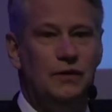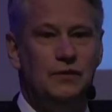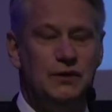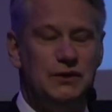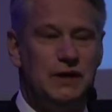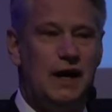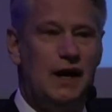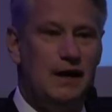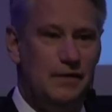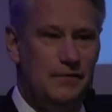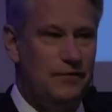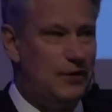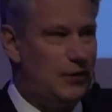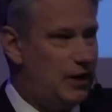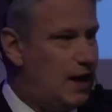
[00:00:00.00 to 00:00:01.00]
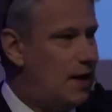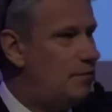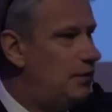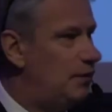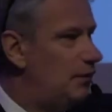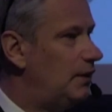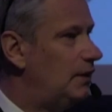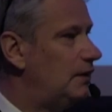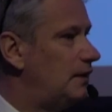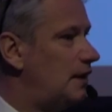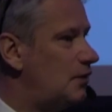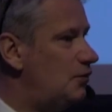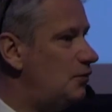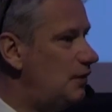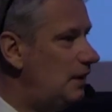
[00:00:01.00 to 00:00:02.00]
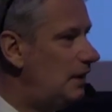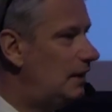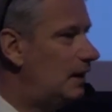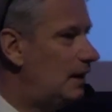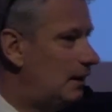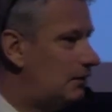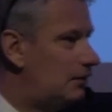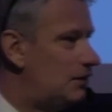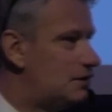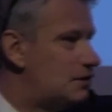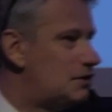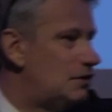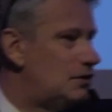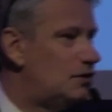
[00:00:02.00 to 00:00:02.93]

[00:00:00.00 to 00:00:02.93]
which I am very happy with, and I really like this,